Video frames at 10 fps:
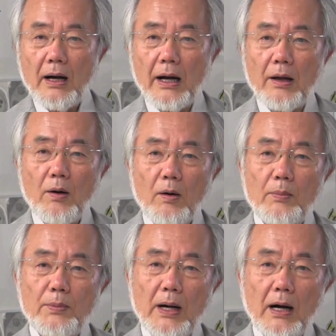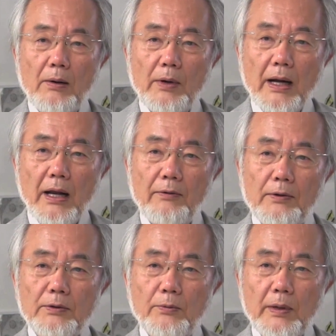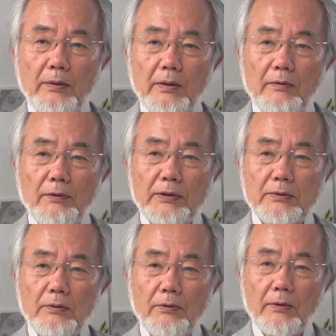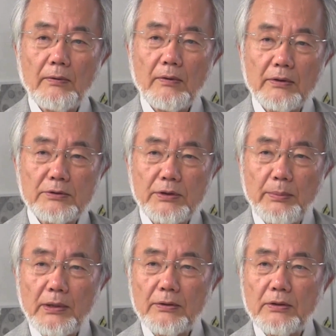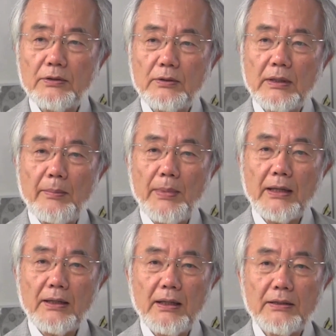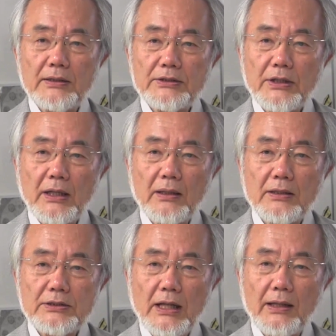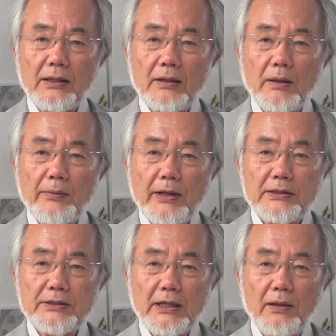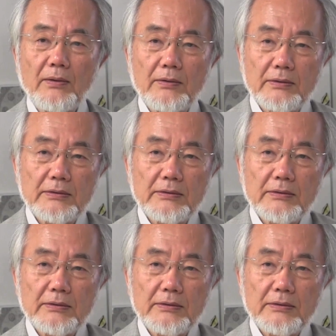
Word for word: I hope our effort will con contribute to a better understanding of the cell.